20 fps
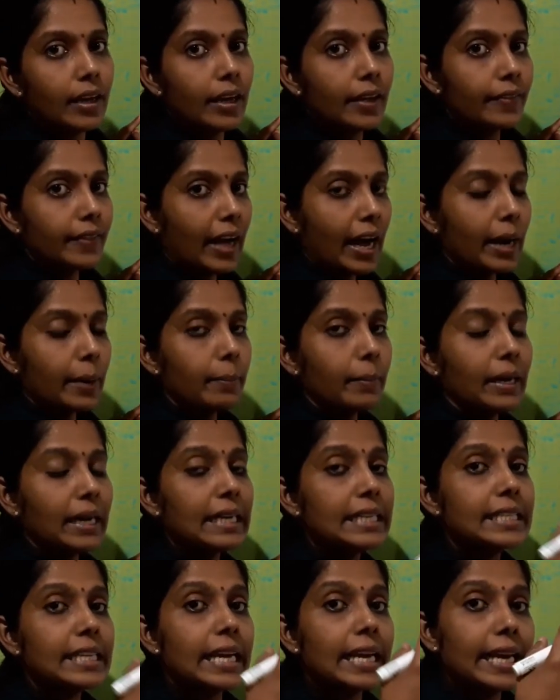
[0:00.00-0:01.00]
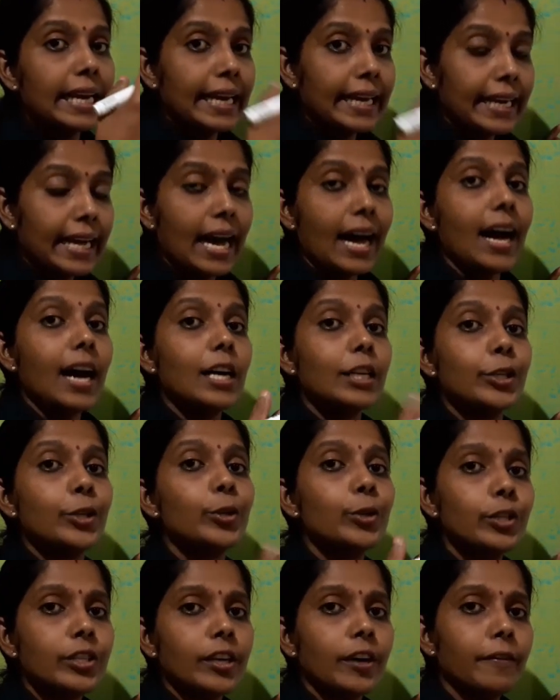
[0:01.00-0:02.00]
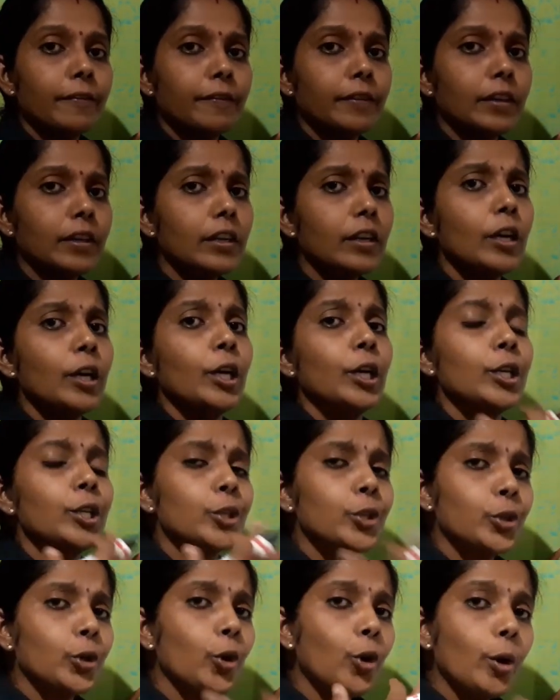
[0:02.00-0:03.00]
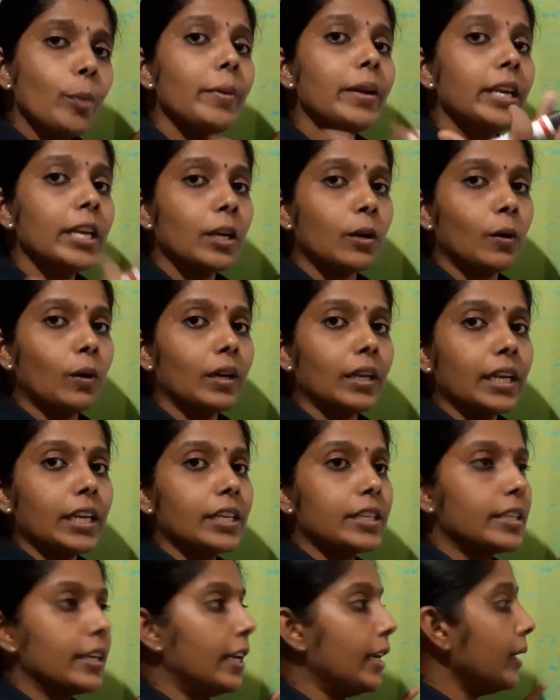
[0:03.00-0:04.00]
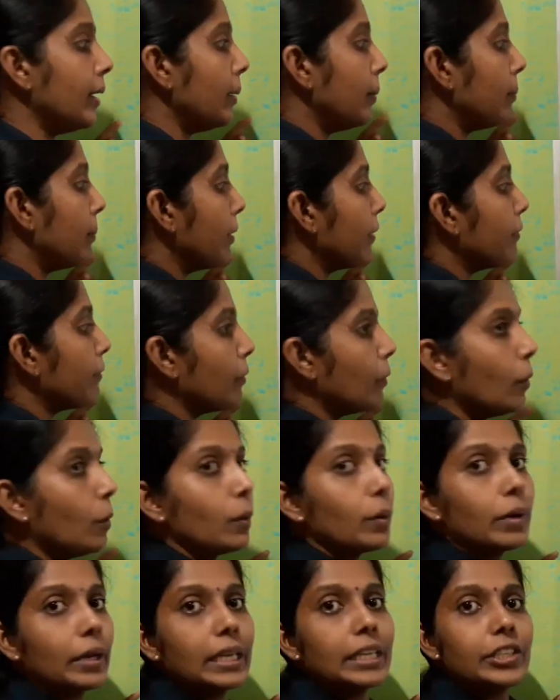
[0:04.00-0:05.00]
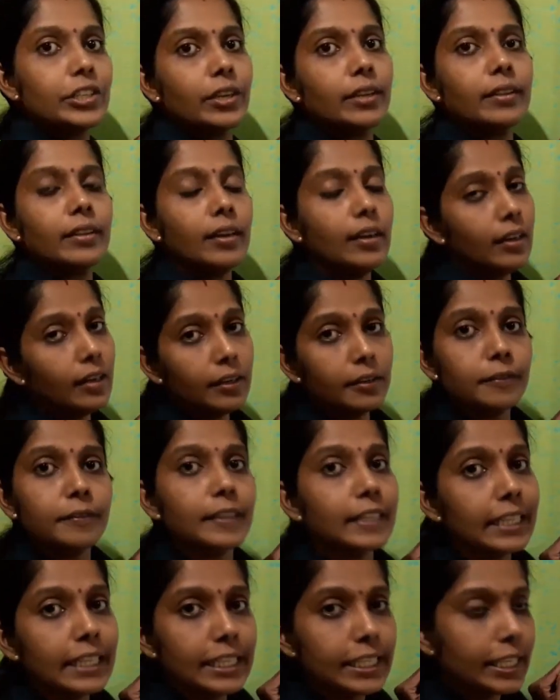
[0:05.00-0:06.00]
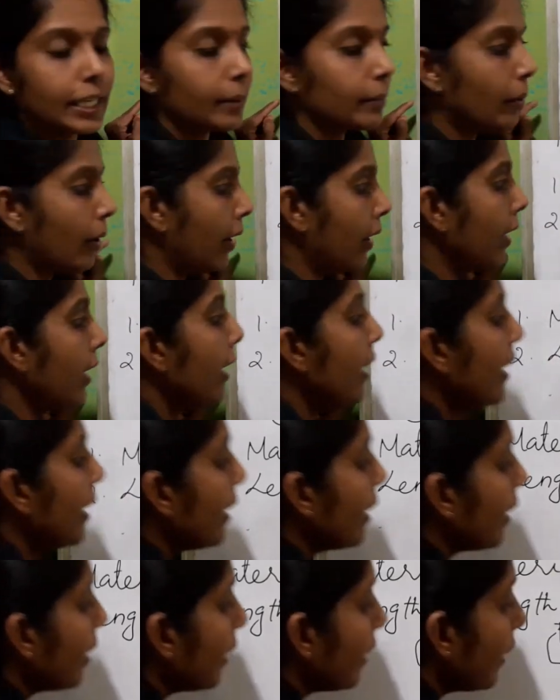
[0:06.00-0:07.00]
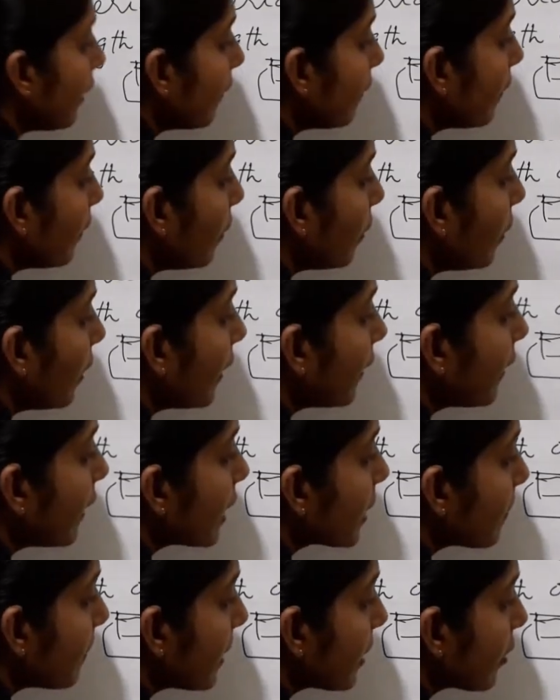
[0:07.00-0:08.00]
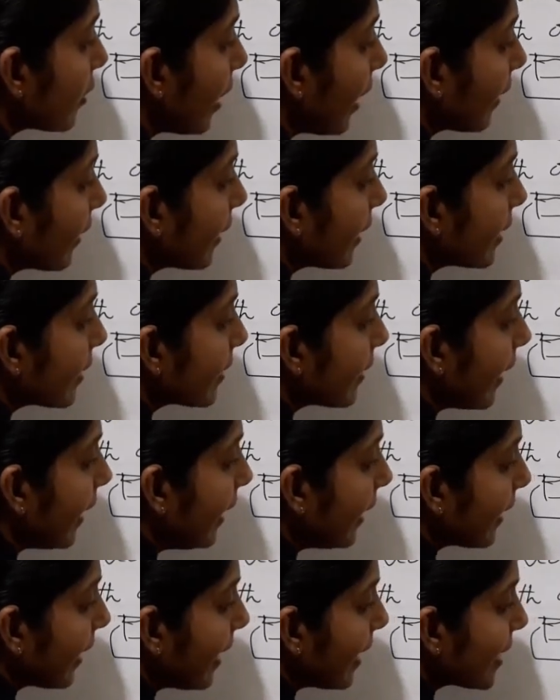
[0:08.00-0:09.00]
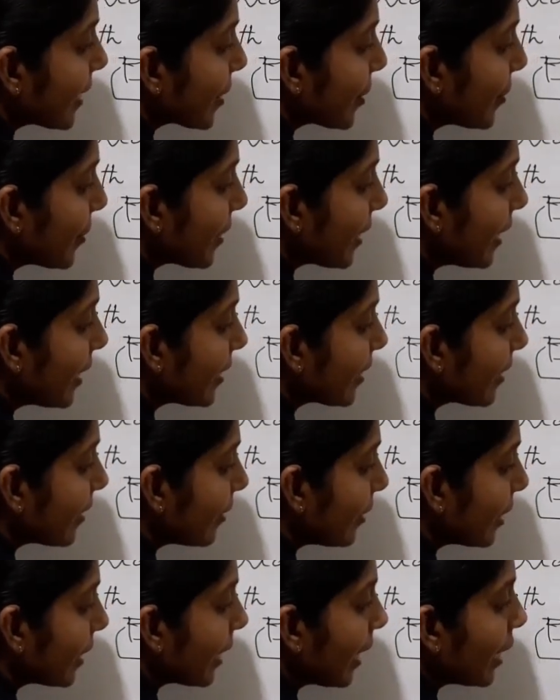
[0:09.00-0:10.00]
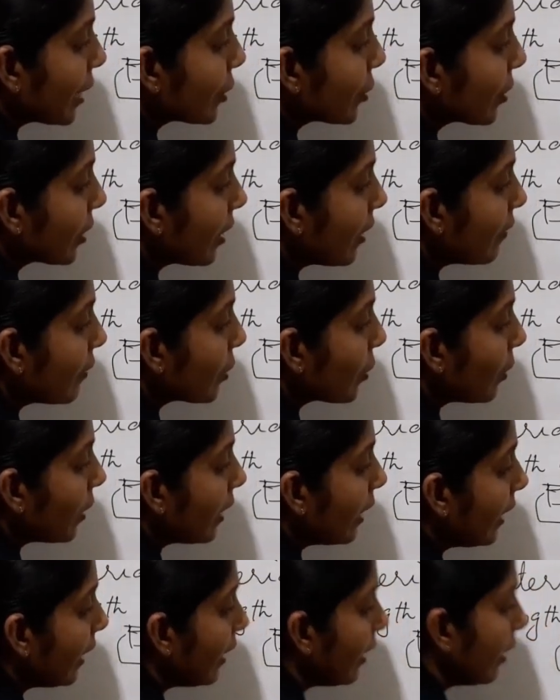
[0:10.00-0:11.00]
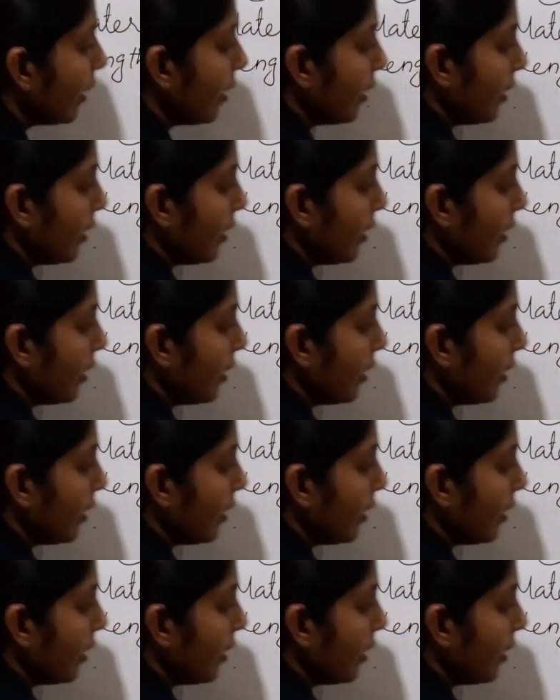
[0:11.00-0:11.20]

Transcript: That means it has to suffer so many collision before reaching the finishing point. If only this much length is there, it has to cover only